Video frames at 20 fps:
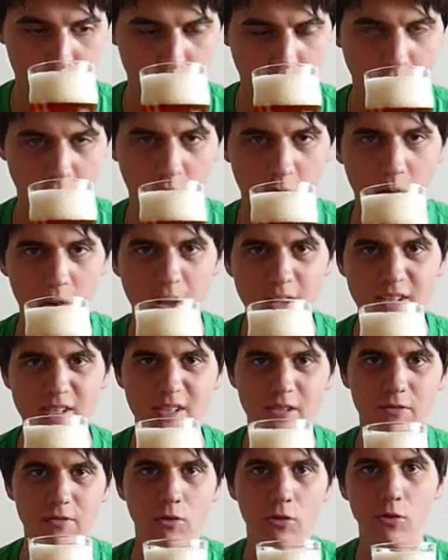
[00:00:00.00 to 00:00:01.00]
Sort of a
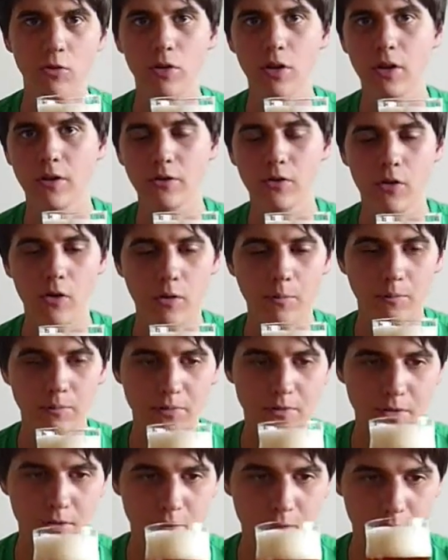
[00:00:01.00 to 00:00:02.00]
grassy floor and hops,
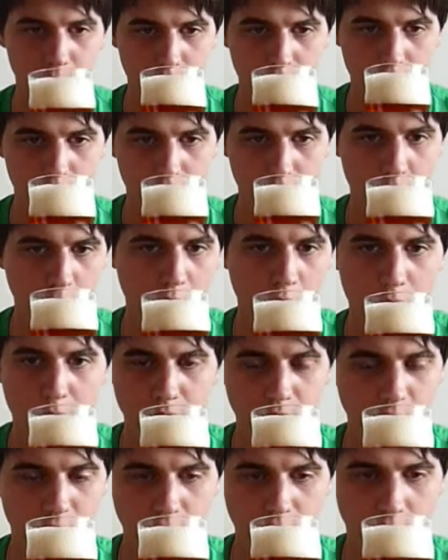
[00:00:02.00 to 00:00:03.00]
both,
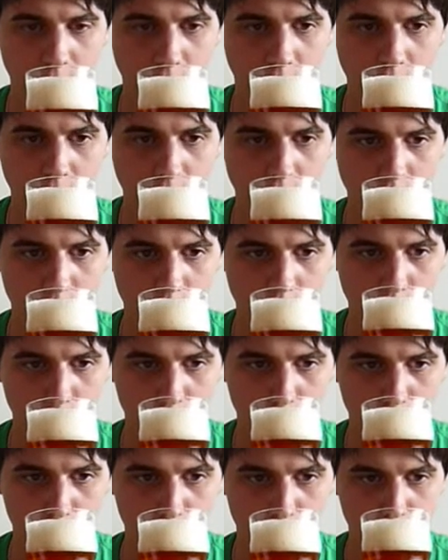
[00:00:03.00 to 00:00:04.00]
I guess.
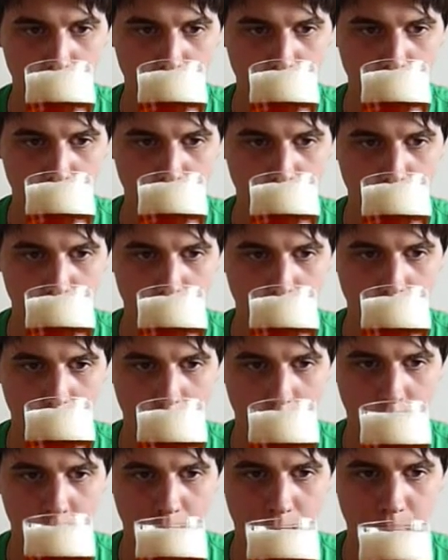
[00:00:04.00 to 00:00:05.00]

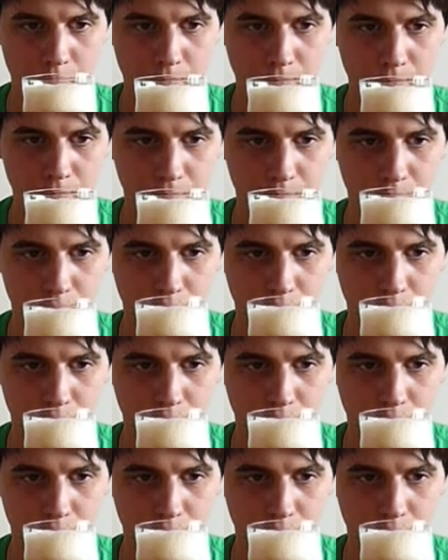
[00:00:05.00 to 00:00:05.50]
Some